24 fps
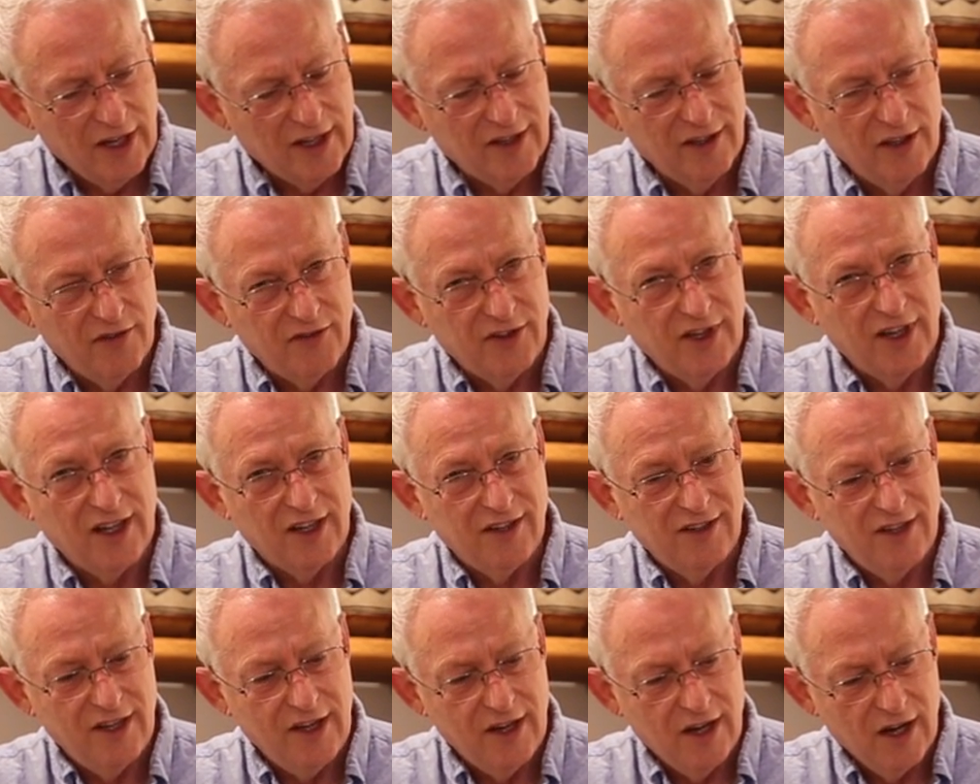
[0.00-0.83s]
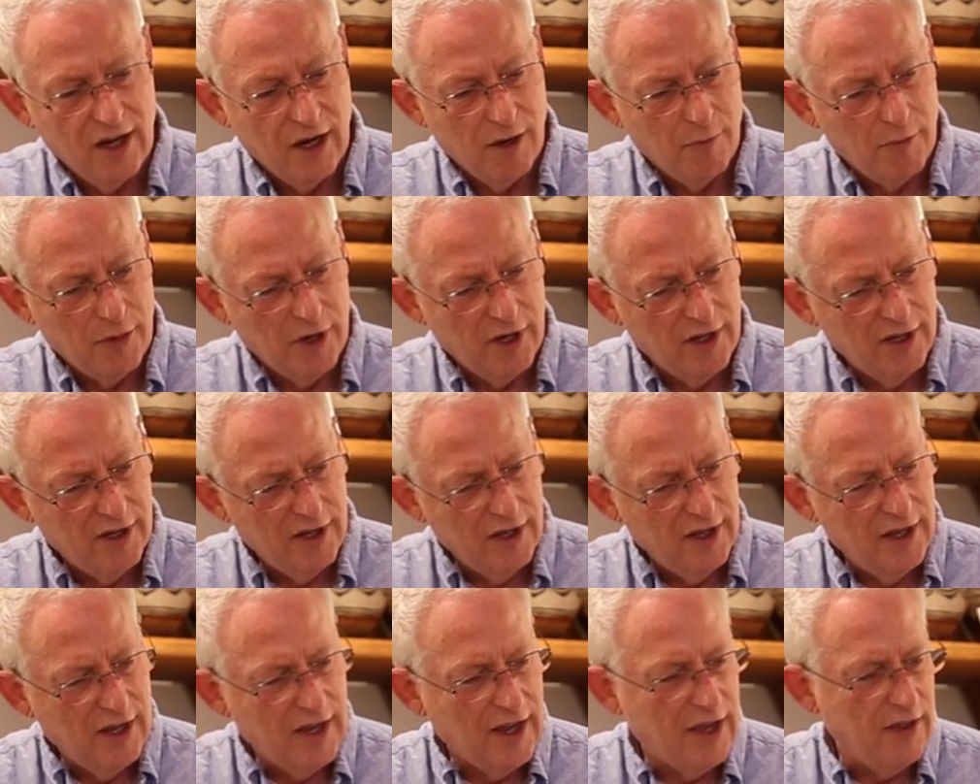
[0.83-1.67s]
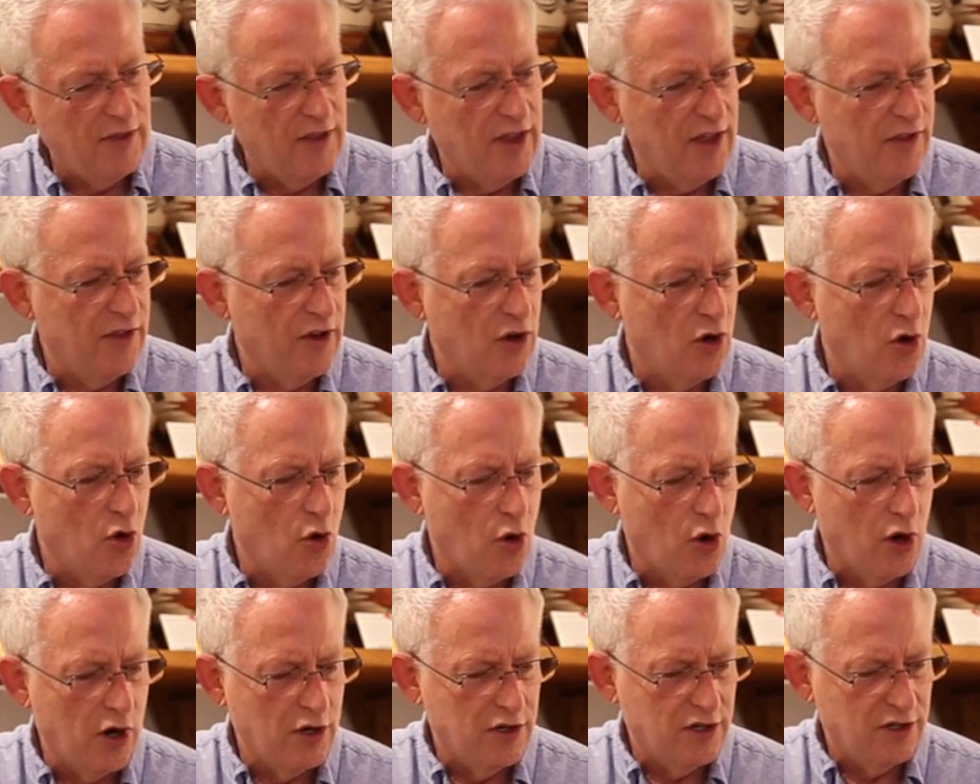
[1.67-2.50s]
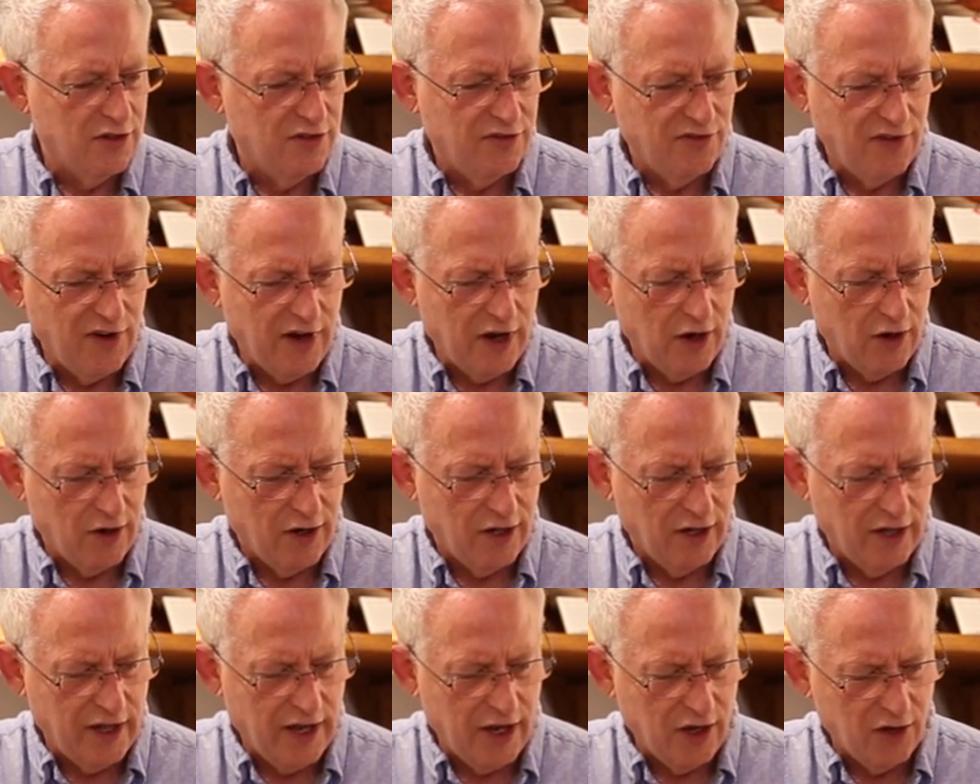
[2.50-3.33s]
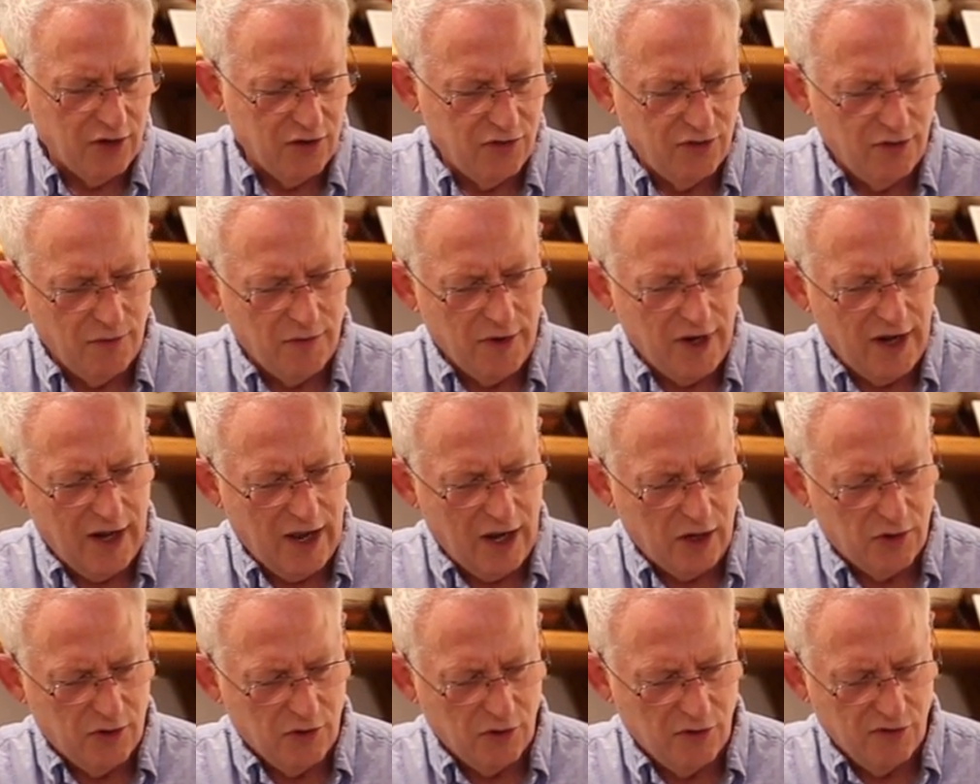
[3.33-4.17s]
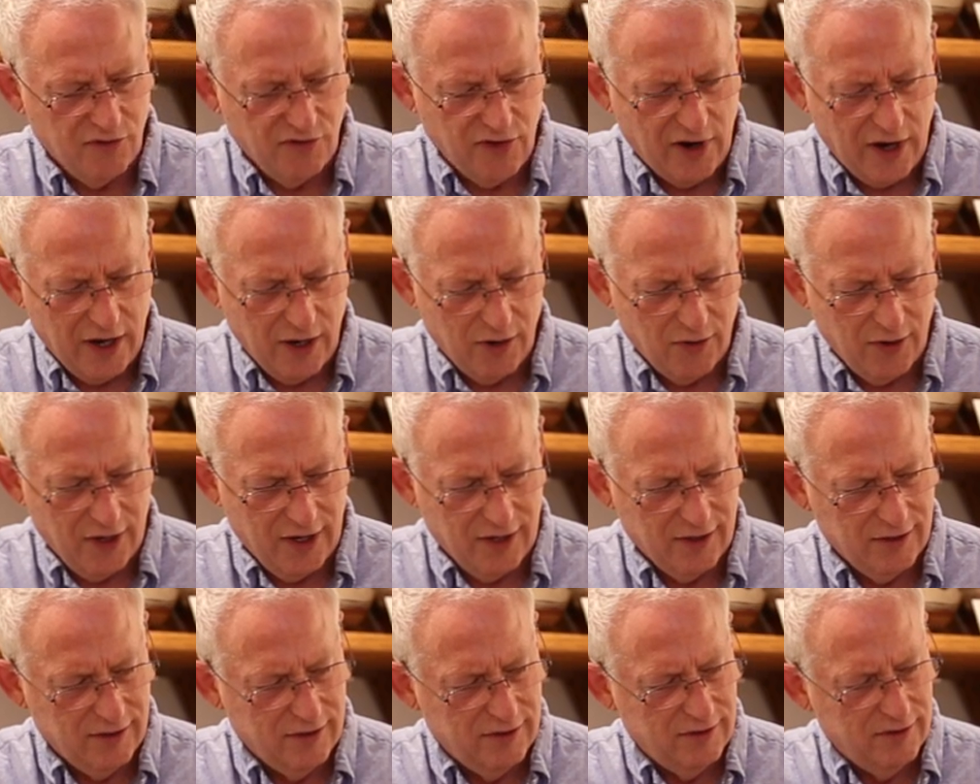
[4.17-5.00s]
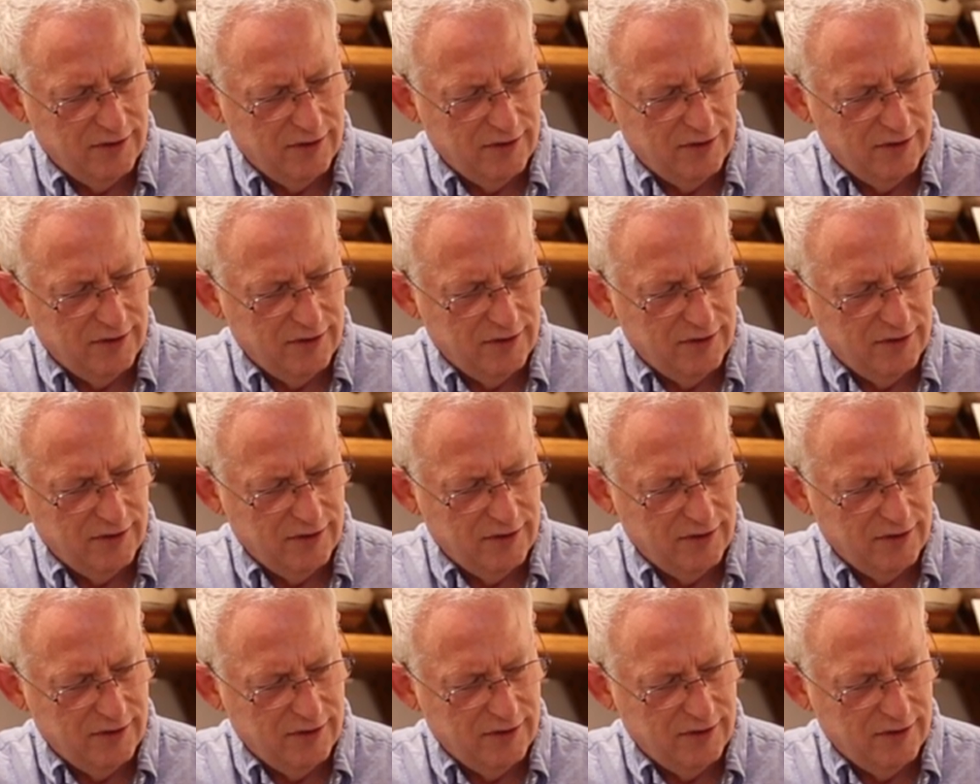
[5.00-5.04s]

like lifting a teacup, and then the gorgeous fire clouds from the natural firing.